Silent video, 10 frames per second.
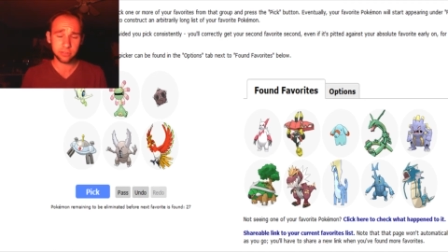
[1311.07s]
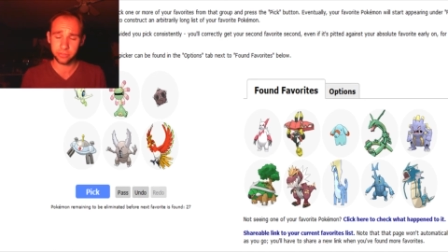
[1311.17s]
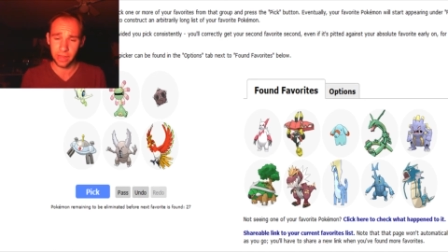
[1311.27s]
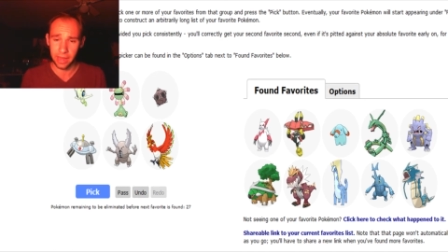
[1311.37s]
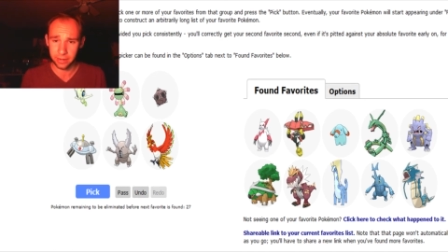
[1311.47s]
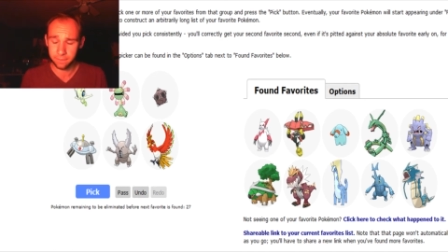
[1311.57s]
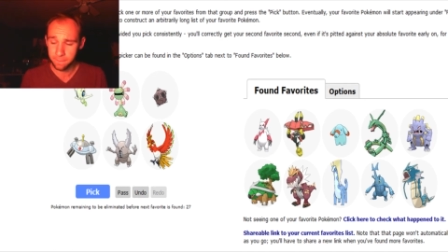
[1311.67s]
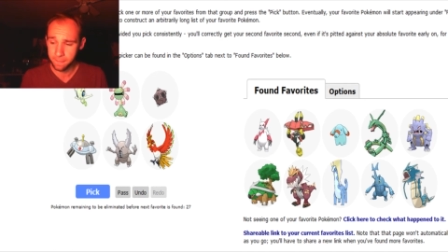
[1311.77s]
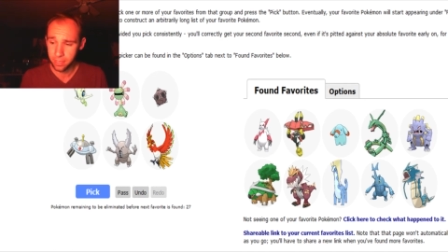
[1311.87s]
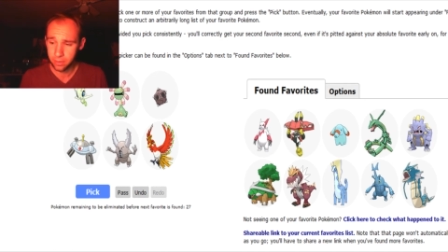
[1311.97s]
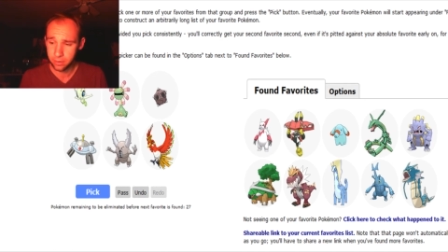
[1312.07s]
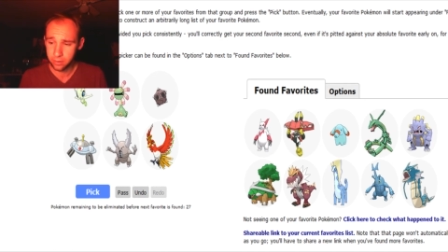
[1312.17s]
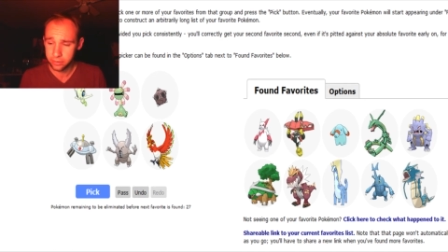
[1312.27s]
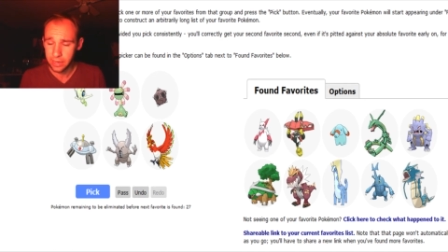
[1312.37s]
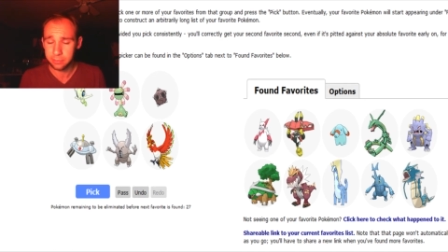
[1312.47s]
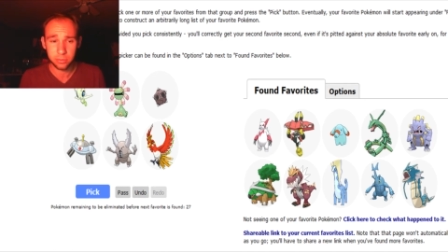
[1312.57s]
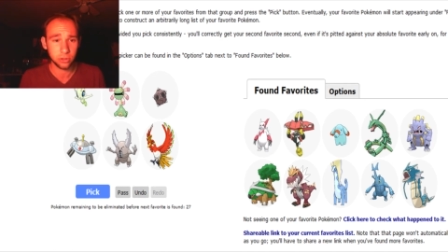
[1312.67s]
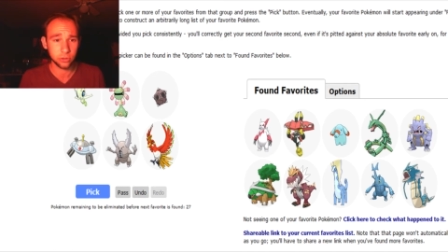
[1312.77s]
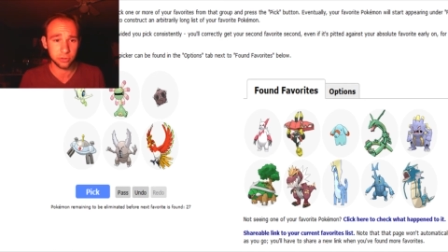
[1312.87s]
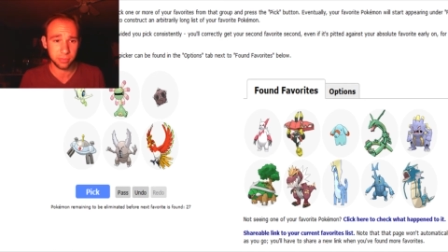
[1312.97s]
said Tapu
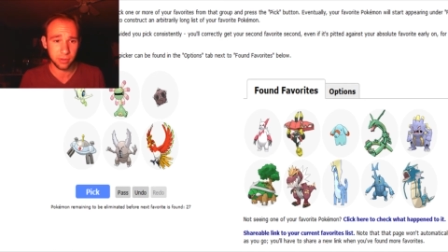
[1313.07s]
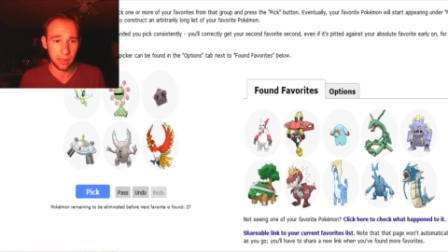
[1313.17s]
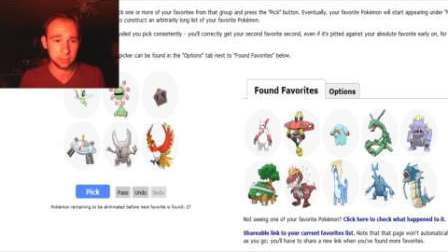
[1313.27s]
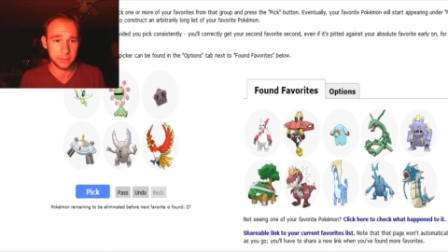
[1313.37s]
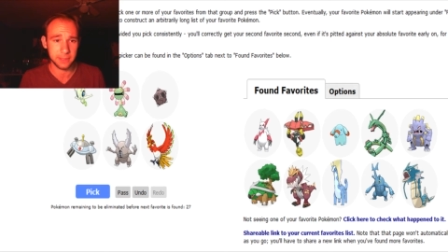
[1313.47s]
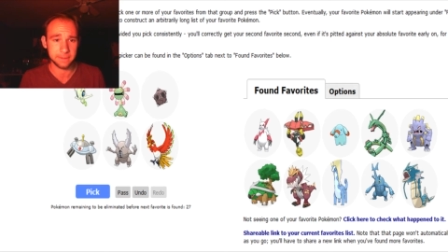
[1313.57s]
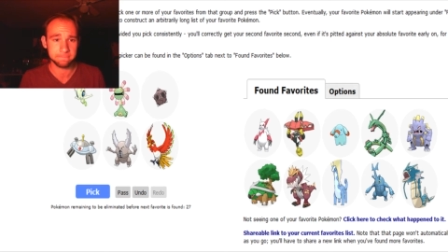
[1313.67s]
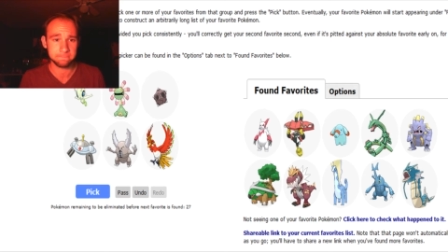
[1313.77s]
Bulu is probably